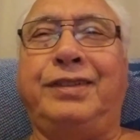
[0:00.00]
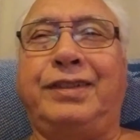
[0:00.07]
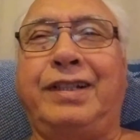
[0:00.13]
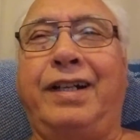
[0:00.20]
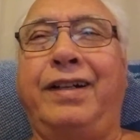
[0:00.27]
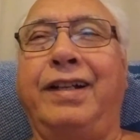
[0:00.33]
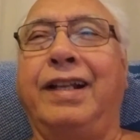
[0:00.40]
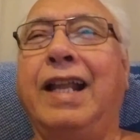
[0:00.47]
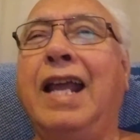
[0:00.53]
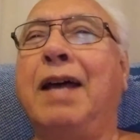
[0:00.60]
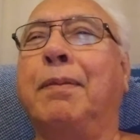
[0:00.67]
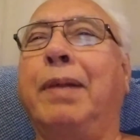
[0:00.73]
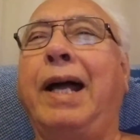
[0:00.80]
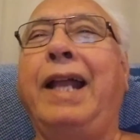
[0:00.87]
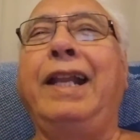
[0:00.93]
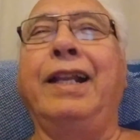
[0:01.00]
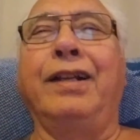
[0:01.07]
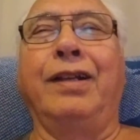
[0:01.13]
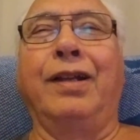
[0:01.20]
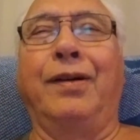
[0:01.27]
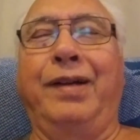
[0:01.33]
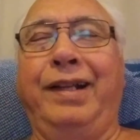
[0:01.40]
started, but I
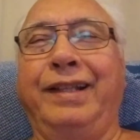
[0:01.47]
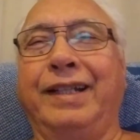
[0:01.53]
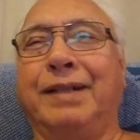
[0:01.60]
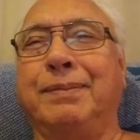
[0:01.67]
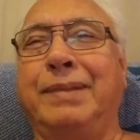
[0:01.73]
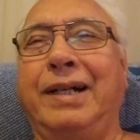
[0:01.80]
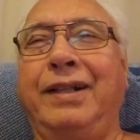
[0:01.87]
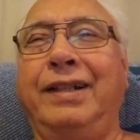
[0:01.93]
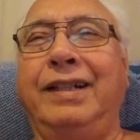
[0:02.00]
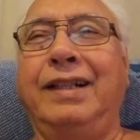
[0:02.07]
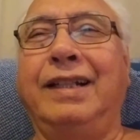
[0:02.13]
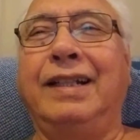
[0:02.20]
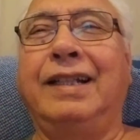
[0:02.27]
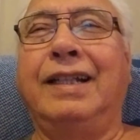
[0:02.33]
didn't know anything about it.